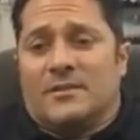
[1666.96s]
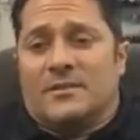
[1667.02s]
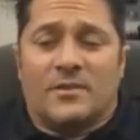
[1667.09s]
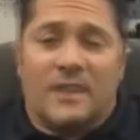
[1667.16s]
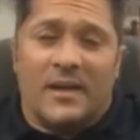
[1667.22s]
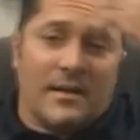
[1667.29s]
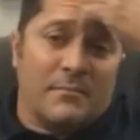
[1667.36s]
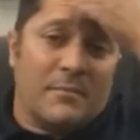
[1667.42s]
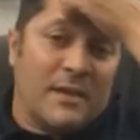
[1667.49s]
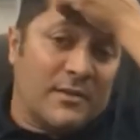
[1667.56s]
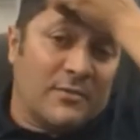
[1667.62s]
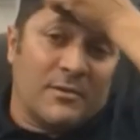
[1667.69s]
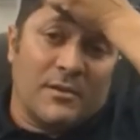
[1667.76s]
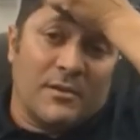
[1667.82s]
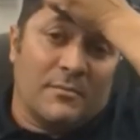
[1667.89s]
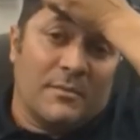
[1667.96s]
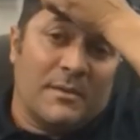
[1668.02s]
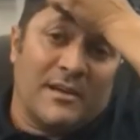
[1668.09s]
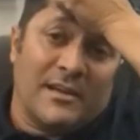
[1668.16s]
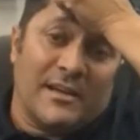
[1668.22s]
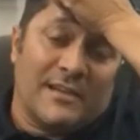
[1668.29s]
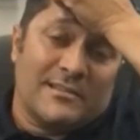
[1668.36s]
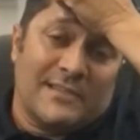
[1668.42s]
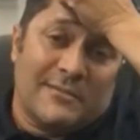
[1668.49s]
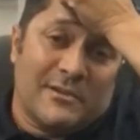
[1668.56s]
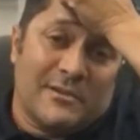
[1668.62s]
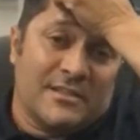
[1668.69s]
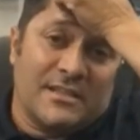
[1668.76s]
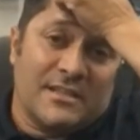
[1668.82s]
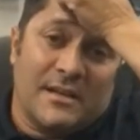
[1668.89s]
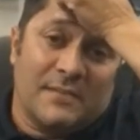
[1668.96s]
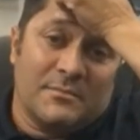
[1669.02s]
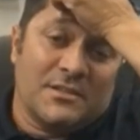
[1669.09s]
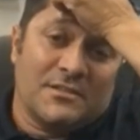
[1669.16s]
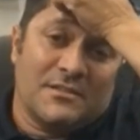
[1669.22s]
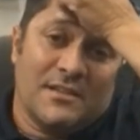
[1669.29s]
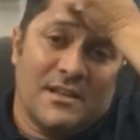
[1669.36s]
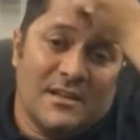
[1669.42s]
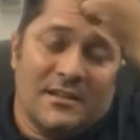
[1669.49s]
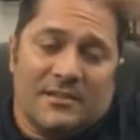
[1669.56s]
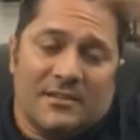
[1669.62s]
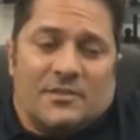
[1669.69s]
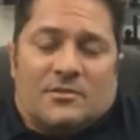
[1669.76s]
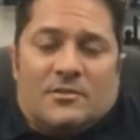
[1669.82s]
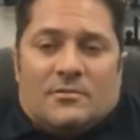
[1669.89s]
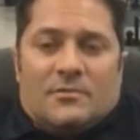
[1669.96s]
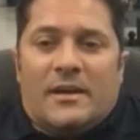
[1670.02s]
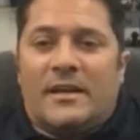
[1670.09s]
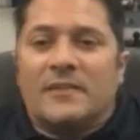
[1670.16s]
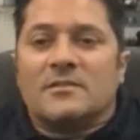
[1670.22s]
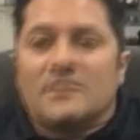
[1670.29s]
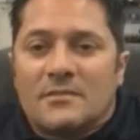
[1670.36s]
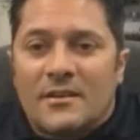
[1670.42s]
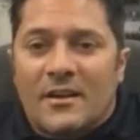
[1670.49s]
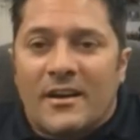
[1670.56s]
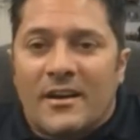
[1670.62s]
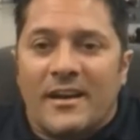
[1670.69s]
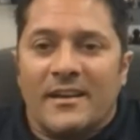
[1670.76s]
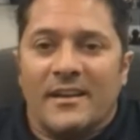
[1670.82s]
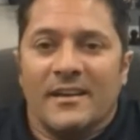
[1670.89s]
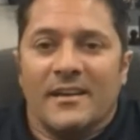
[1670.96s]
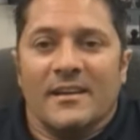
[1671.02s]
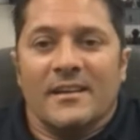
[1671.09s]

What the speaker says: for like a month with no money. I was like, Rusty, let's just go race. All right.